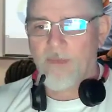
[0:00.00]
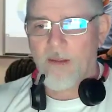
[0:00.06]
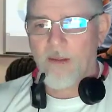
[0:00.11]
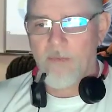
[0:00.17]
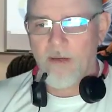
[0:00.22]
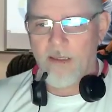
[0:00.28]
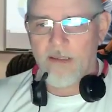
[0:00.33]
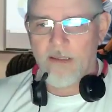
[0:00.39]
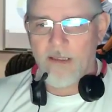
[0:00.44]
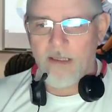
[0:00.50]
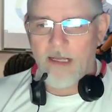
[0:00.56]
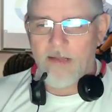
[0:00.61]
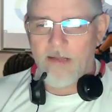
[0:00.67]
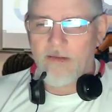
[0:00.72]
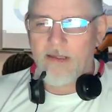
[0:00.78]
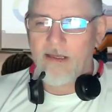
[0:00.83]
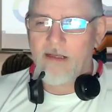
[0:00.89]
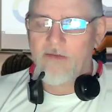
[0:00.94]
but I
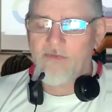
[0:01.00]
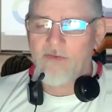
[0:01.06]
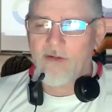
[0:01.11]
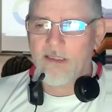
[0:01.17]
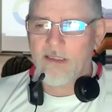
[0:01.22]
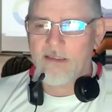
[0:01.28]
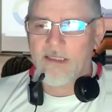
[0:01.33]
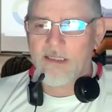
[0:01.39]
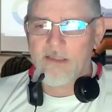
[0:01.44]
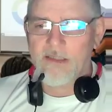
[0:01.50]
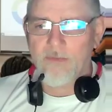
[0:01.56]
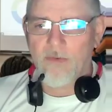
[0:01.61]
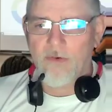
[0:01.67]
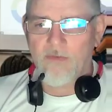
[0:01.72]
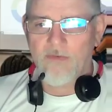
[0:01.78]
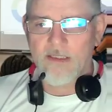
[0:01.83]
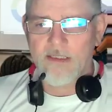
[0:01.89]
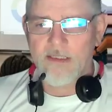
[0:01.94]
kind of feel like that's more
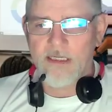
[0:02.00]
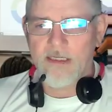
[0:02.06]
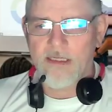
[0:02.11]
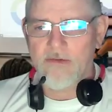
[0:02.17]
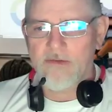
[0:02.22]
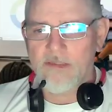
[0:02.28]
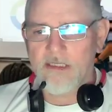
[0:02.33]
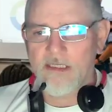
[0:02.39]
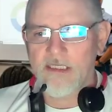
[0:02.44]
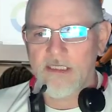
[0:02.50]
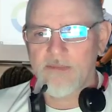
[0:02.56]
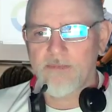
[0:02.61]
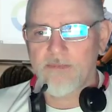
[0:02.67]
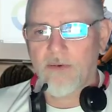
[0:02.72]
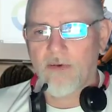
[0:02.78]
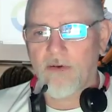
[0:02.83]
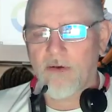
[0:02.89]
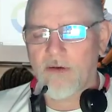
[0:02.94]
of the DOT's
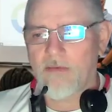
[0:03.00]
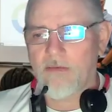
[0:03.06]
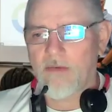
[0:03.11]
part,